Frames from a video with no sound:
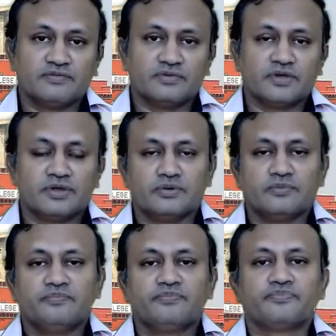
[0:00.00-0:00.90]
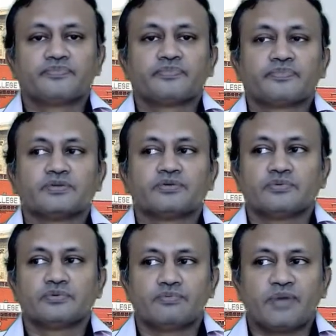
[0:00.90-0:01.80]
You know,
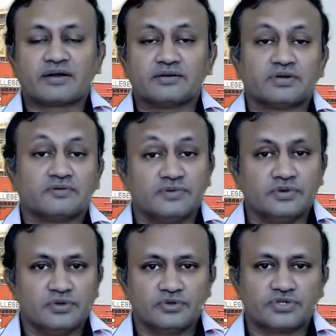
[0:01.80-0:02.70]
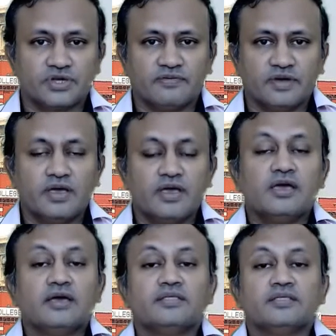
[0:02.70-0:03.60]
to practice on the new stuff.
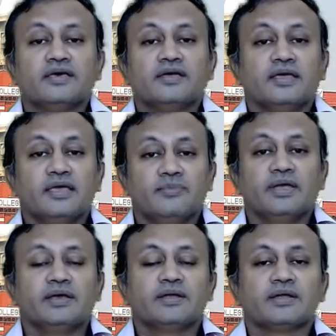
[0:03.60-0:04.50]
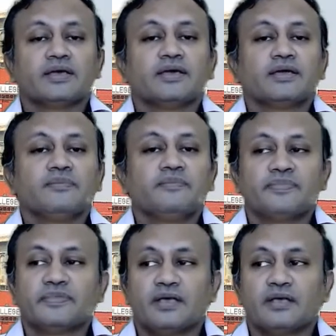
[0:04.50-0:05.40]
Then immediately
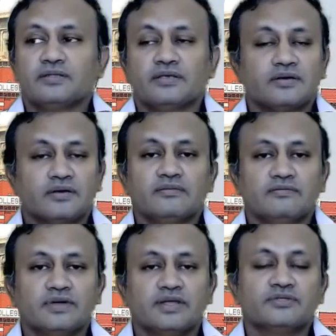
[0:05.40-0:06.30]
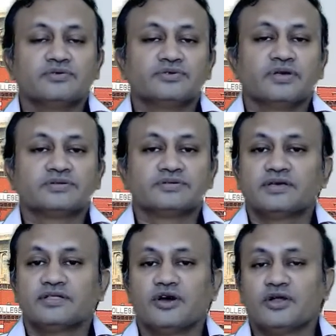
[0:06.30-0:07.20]
they are all very enthusiastic.
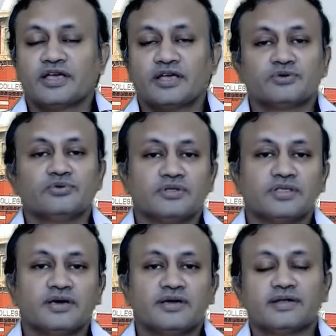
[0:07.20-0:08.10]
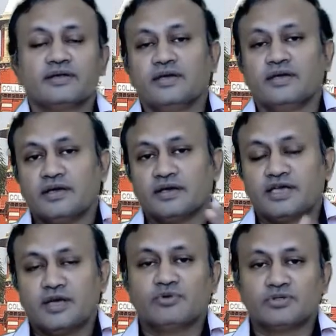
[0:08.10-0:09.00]
They all get together,
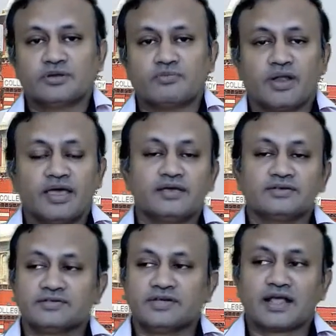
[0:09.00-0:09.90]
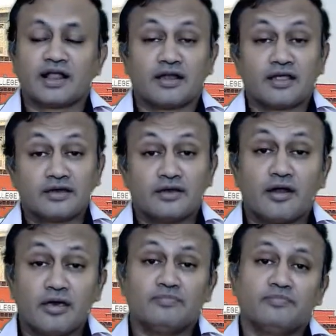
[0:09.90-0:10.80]
came to the place and cleaned it all
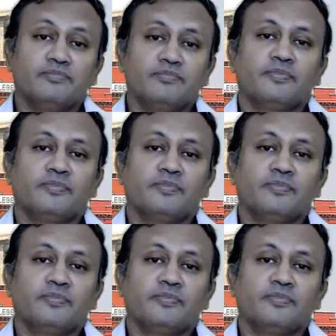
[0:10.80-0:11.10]
up.